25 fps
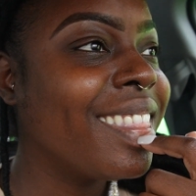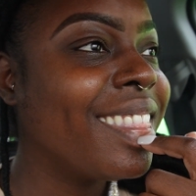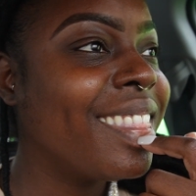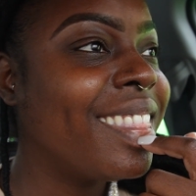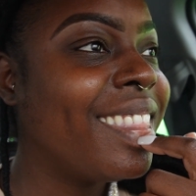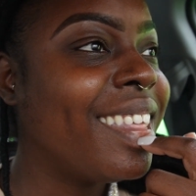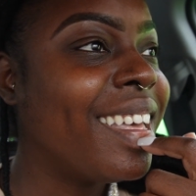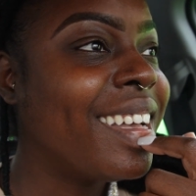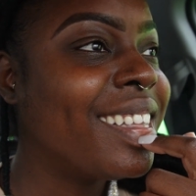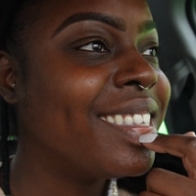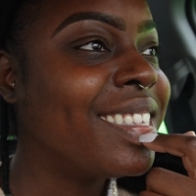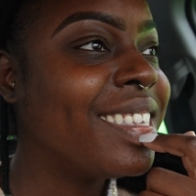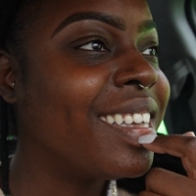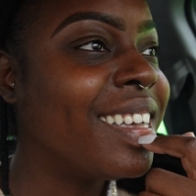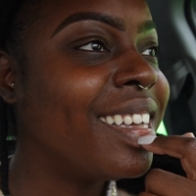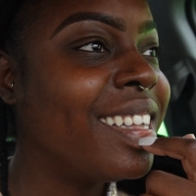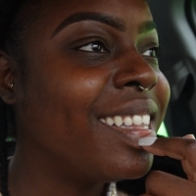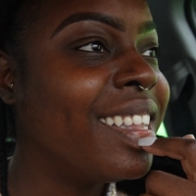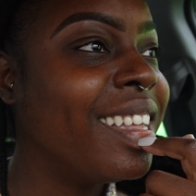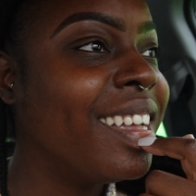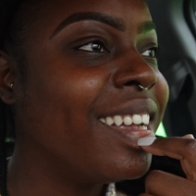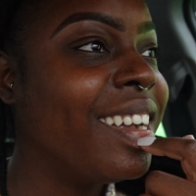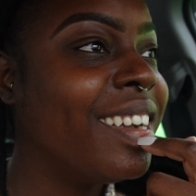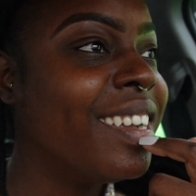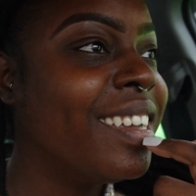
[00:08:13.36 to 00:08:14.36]
That's
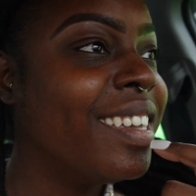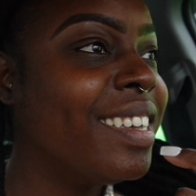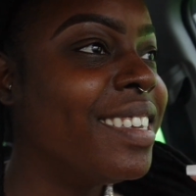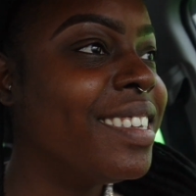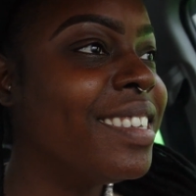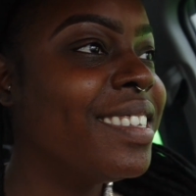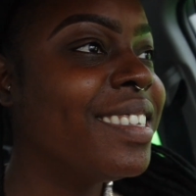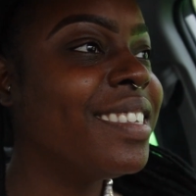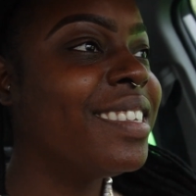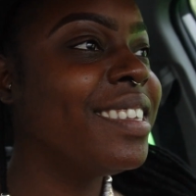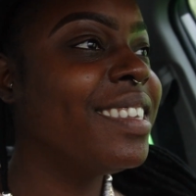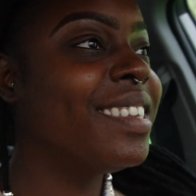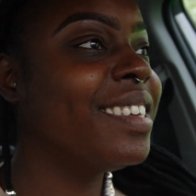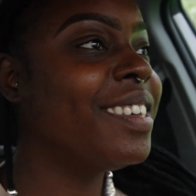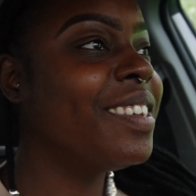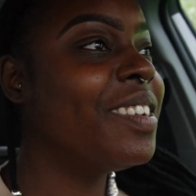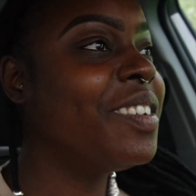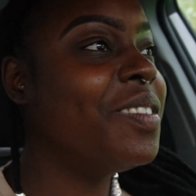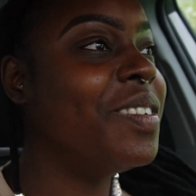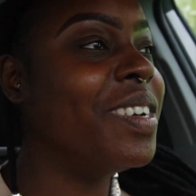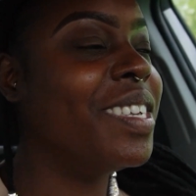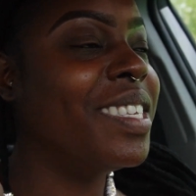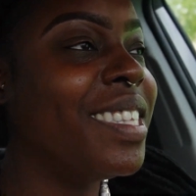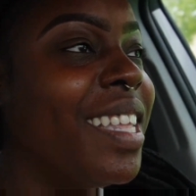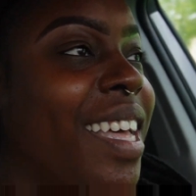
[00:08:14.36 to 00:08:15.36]
hilarious.
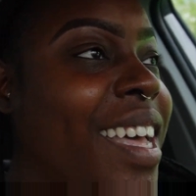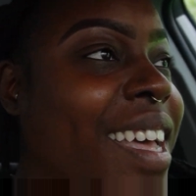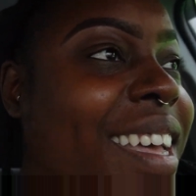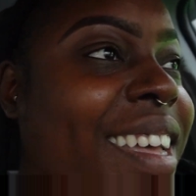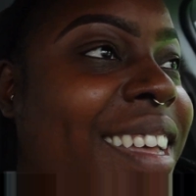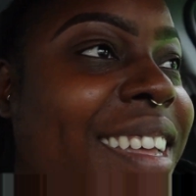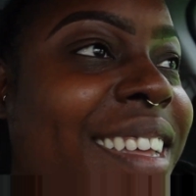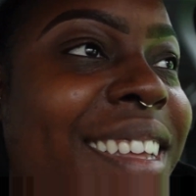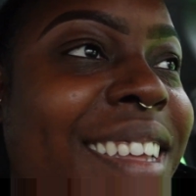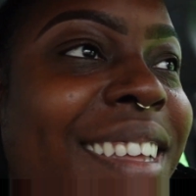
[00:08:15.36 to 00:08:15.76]
Who is that?